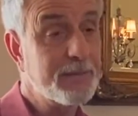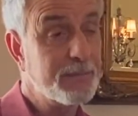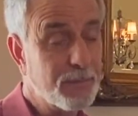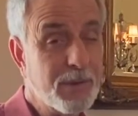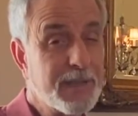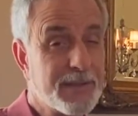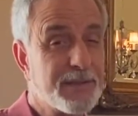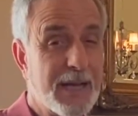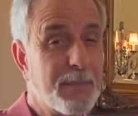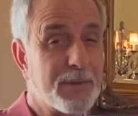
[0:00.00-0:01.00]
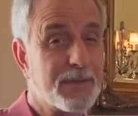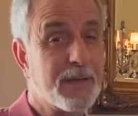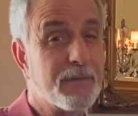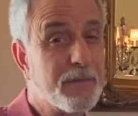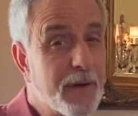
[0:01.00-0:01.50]
really established at
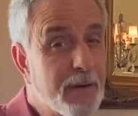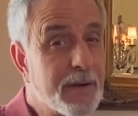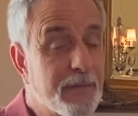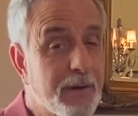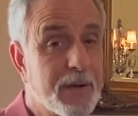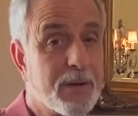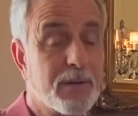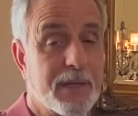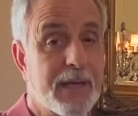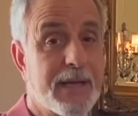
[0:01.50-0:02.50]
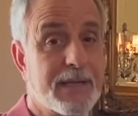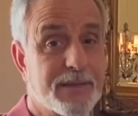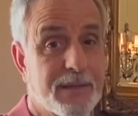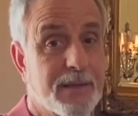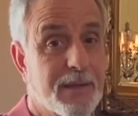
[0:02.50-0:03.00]
a very, very early age,